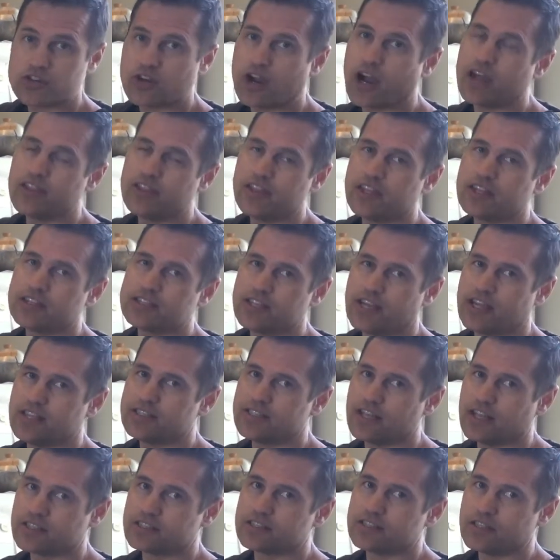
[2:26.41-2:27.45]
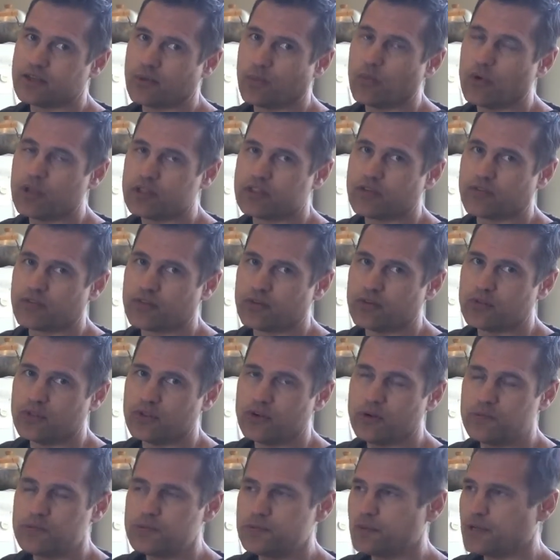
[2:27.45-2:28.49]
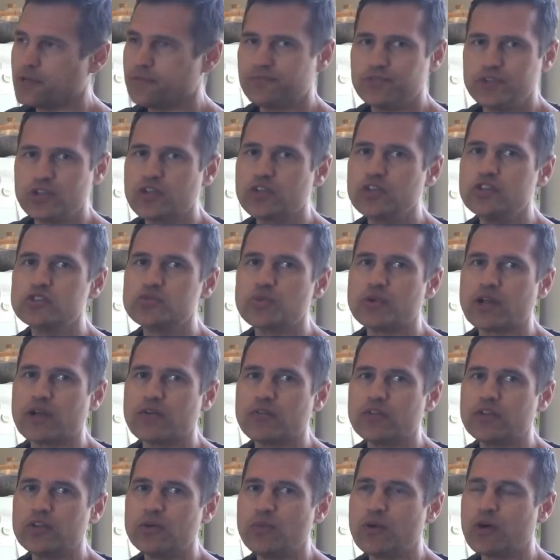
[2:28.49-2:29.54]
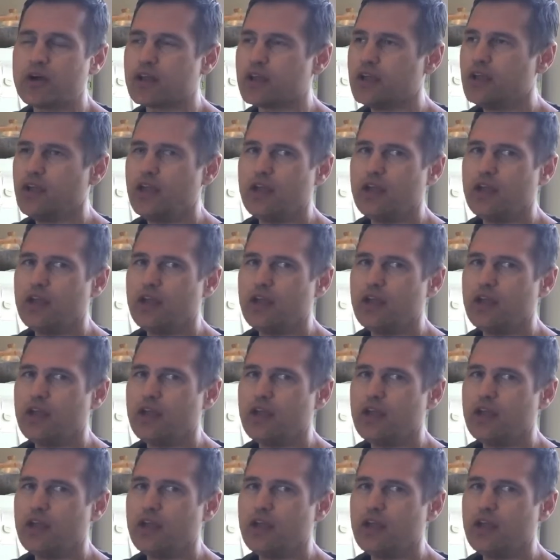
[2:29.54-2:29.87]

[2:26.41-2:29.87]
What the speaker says: I think it tastes excellent with the Froot Loops, but you can use whatever you want.